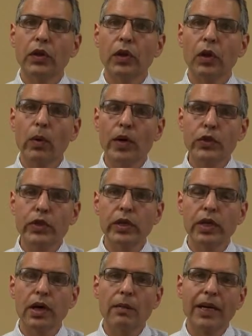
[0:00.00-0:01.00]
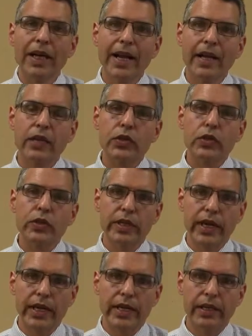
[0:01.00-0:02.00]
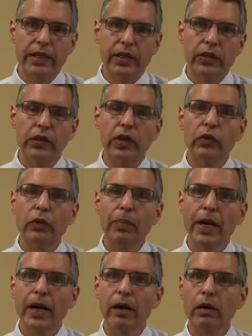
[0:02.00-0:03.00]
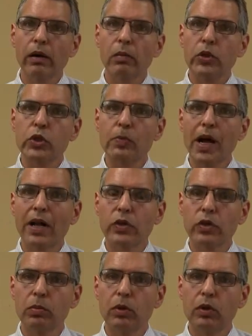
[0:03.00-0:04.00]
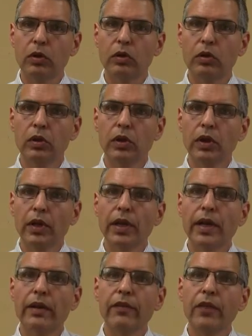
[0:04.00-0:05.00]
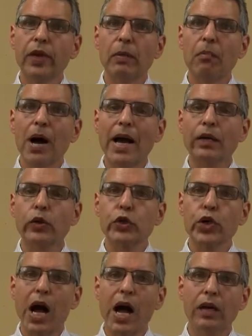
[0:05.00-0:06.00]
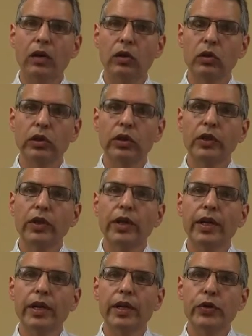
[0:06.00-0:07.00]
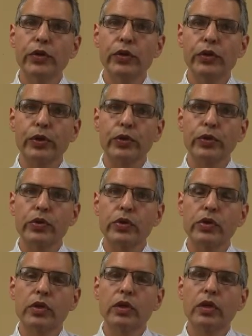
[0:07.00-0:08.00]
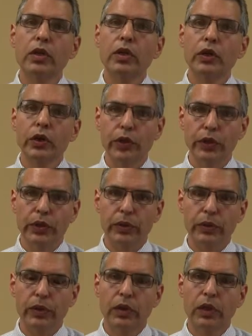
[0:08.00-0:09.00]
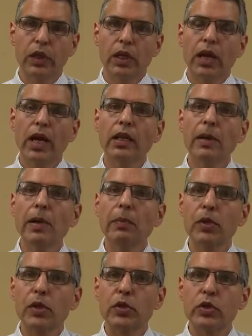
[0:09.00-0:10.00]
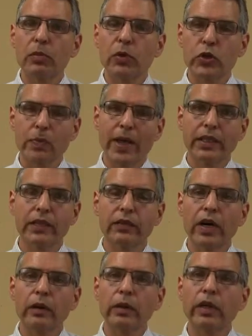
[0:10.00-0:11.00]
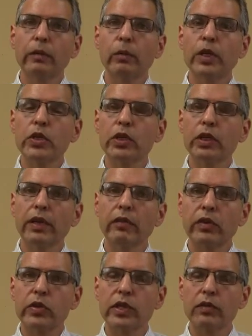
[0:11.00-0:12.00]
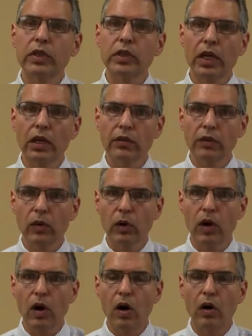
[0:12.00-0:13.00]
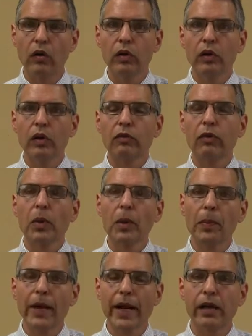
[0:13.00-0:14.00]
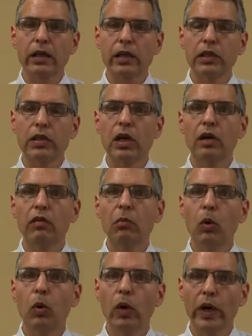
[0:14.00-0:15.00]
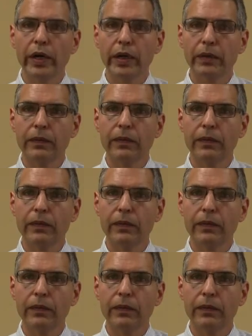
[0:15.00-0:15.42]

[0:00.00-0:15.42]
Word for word: The question that I'm going to answer today is, is a parent responsible if their minor child injures you? And let me put this in perspective. I really recently received a telephone call from the parent of a boy